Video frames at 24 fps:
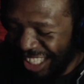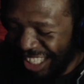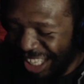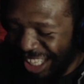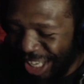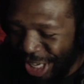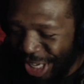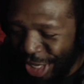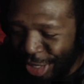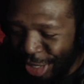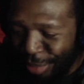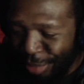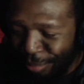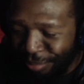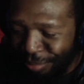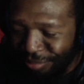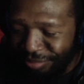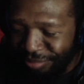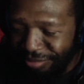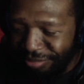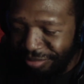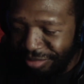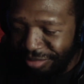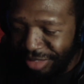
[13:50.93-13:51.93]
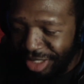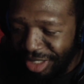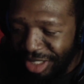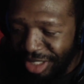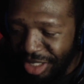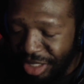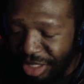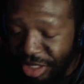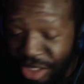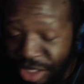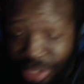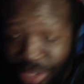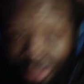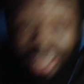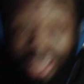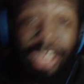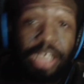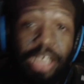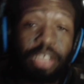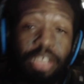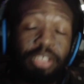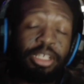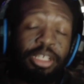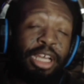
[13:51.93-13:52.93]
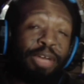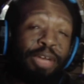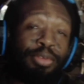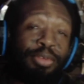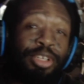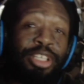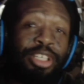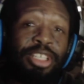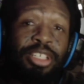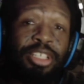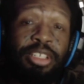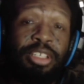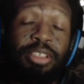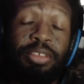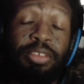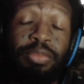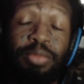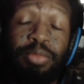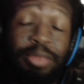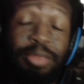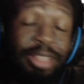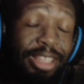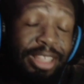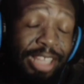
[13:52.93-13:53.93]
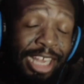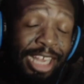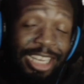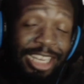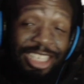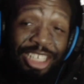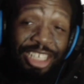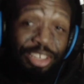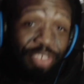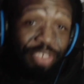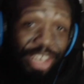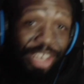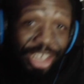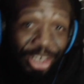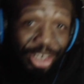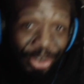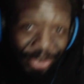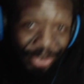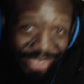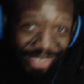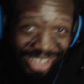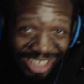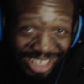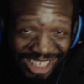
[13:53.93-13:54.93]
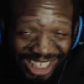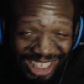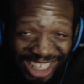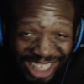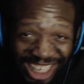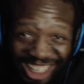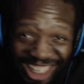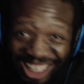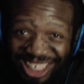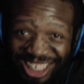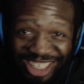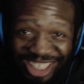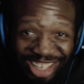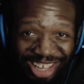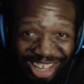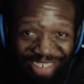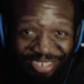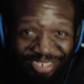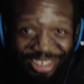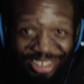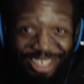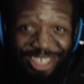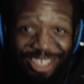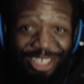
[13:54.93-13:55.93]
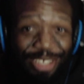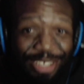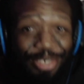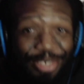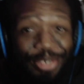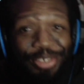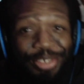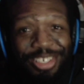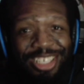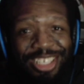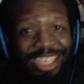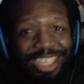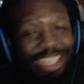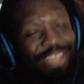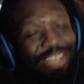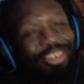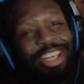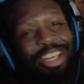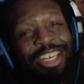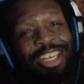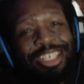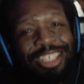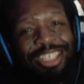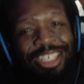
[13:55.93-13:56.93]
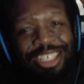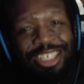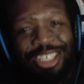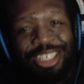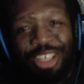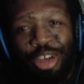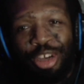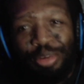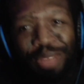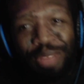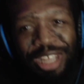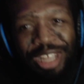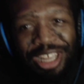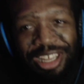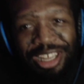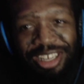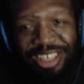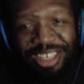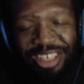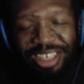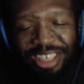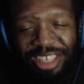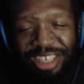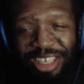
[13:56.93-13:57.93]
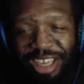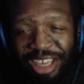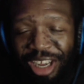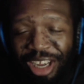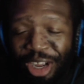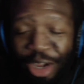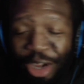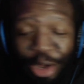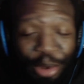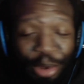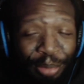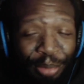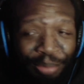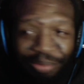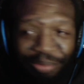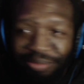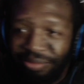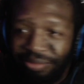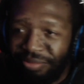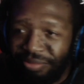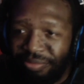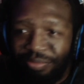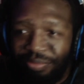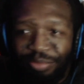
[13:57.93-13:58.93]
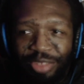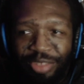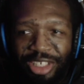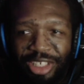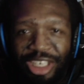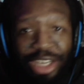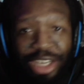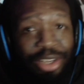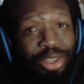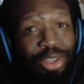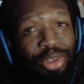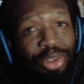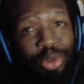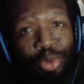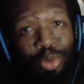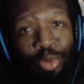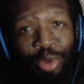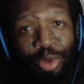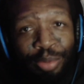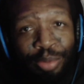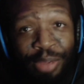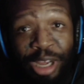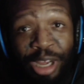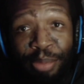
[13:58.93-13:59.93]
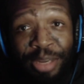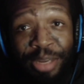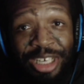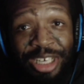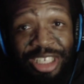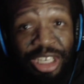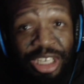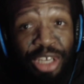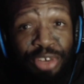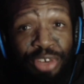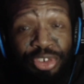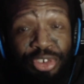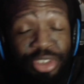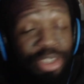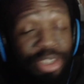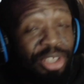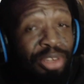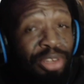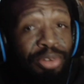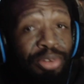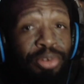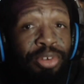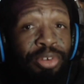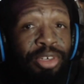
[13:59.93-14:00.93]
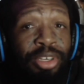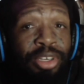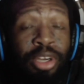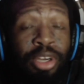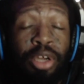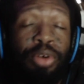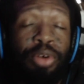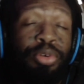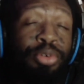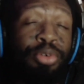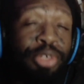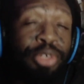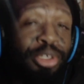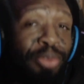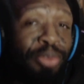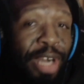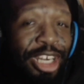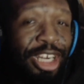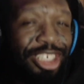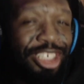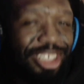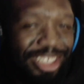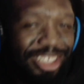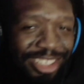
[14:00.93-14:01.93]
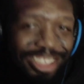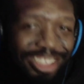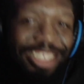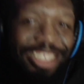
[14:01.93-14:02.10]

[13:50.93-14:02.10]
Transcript: um, so yeah, that was... That's the video. That's that's all I wanted to do, is let you guys get to know me, um, tell you about myself so that you know who you're watching.